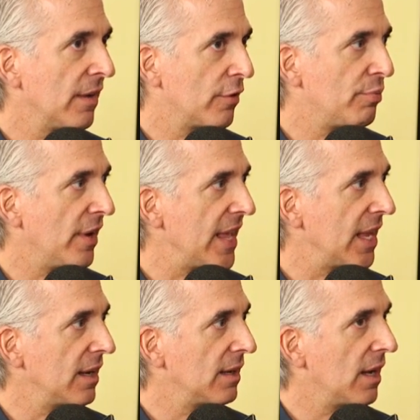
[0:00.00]
for
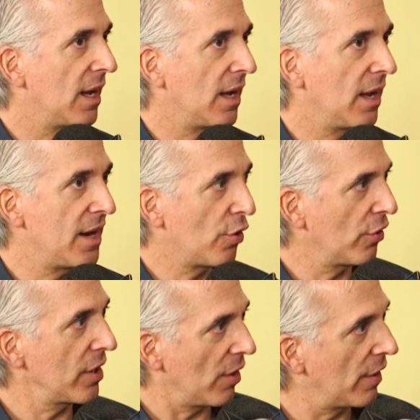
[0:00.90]
playing uh, an
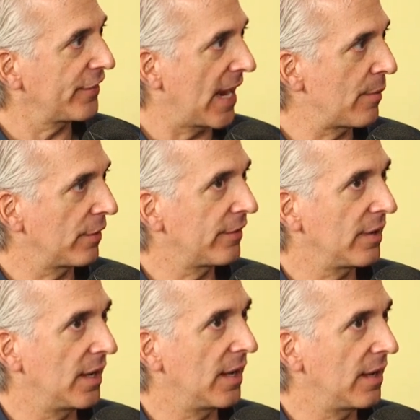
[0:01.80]
early Alzheimer's
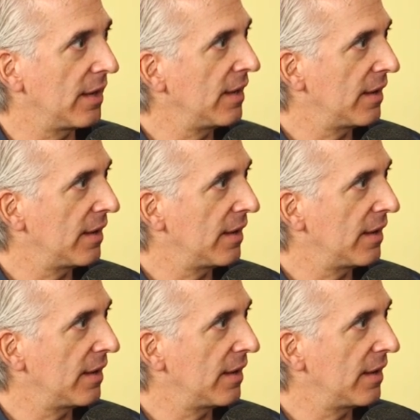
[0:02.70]
uh,